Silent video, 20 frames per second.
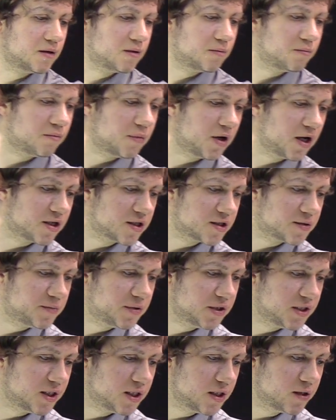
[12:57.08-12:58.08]
minus
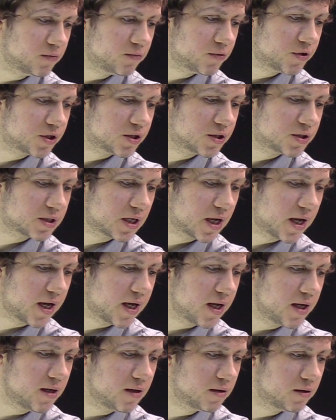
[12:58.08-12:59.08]
BD, which is
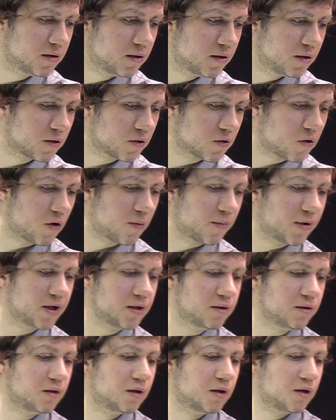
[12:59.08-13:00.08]
A,
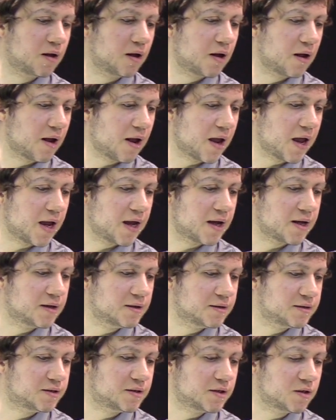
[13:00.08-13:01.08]
comma,
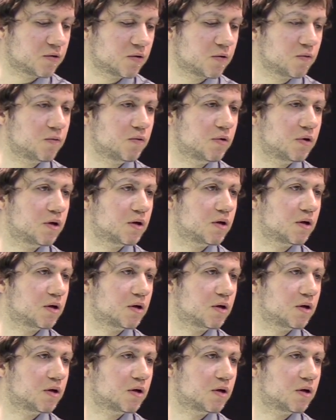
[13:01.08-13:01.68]
A0,